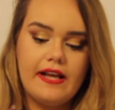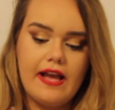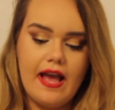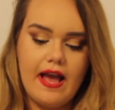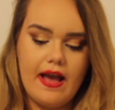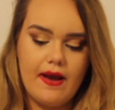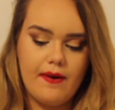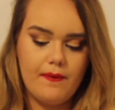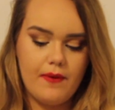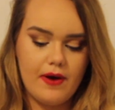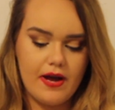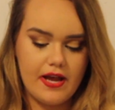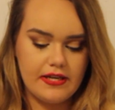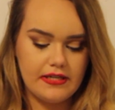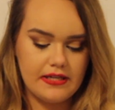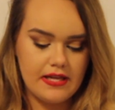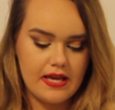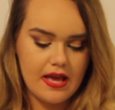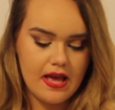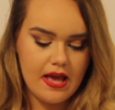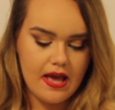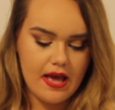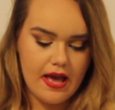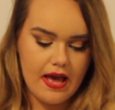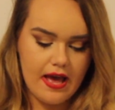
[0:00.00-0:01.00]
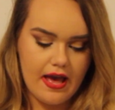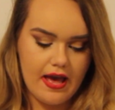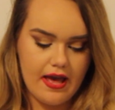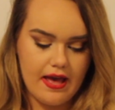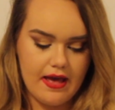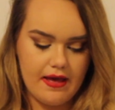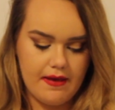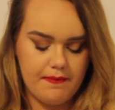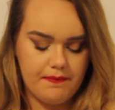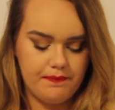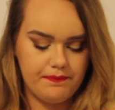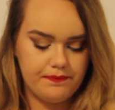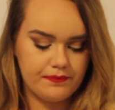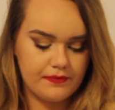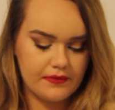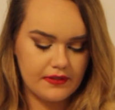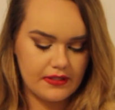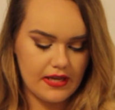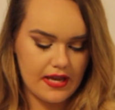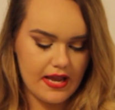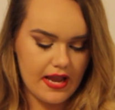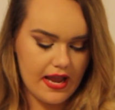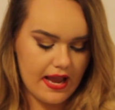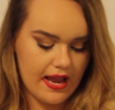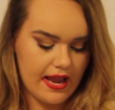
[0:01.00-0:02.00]
hat one, um,
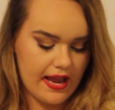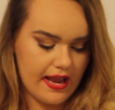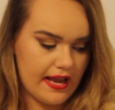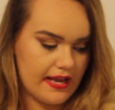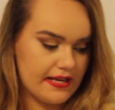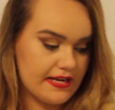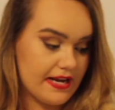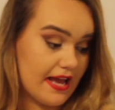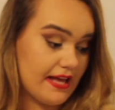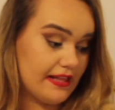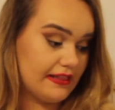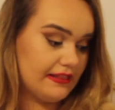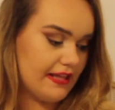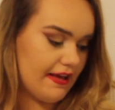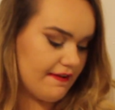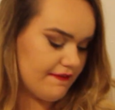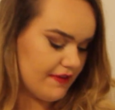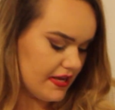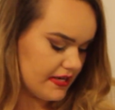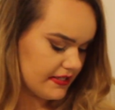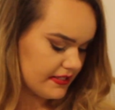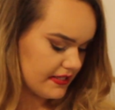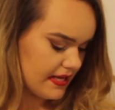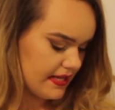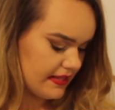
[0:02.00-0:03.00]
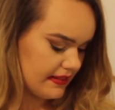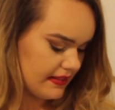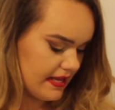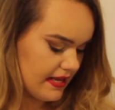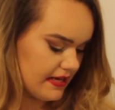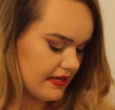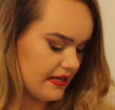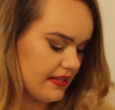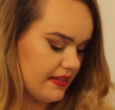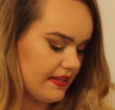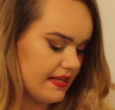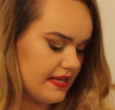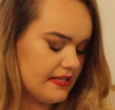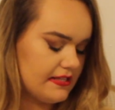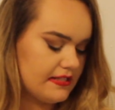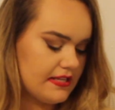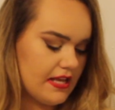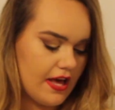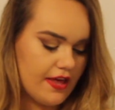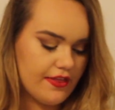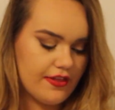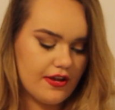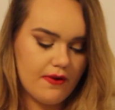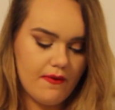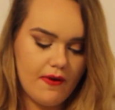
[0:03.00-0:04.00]
and I love it. And then this
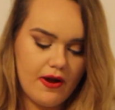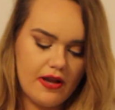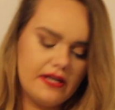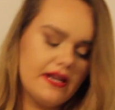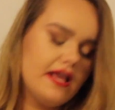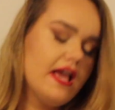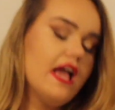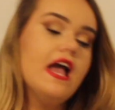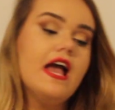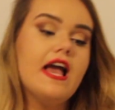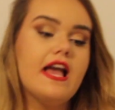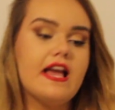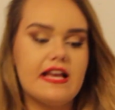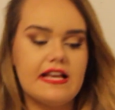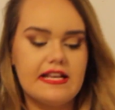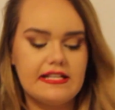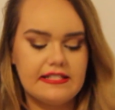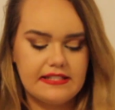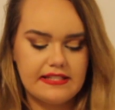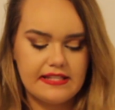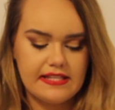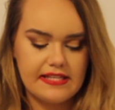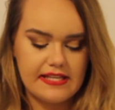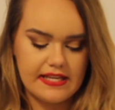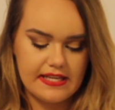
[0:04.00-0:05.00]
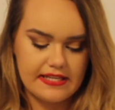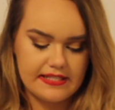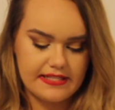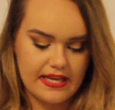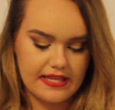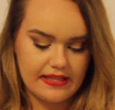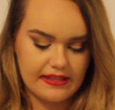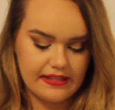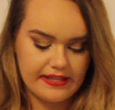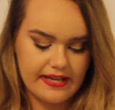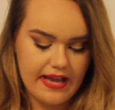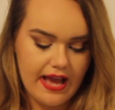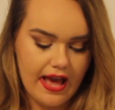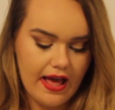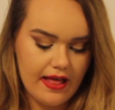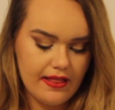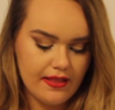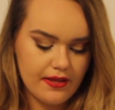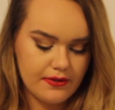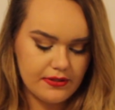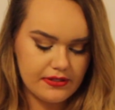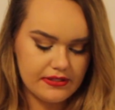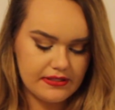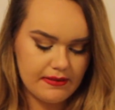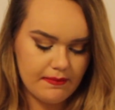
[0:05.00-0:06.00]
other one is the Deathly
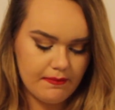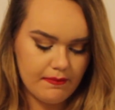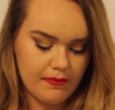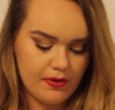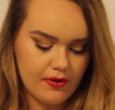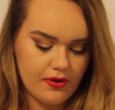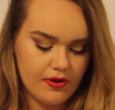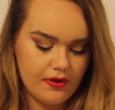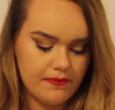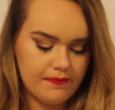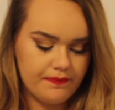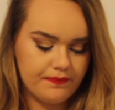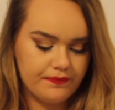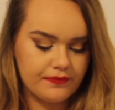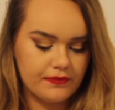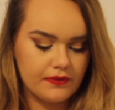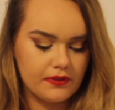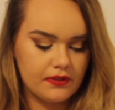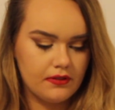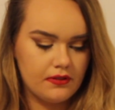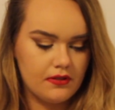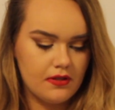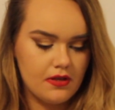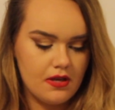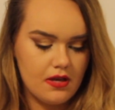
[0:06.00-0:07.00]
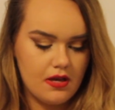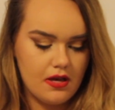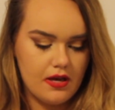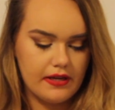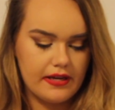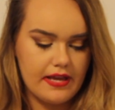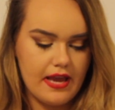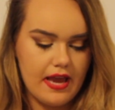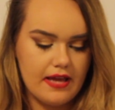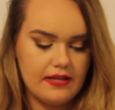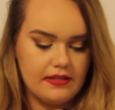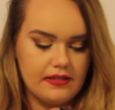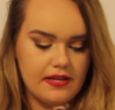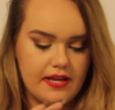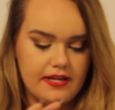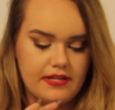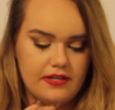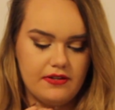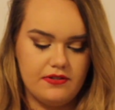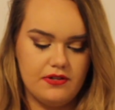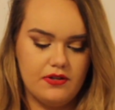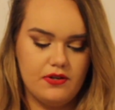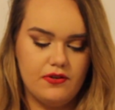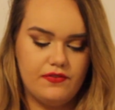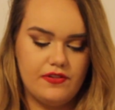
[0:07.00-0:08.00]
Hallows symbol. Again, I
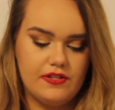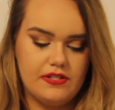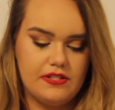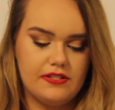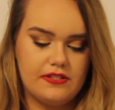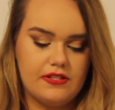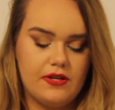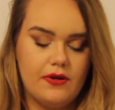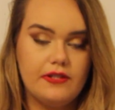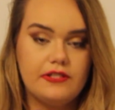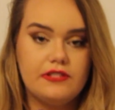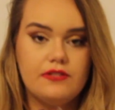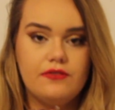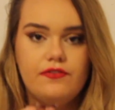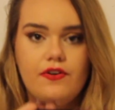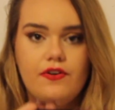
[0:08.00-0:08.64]
don't know if this is going to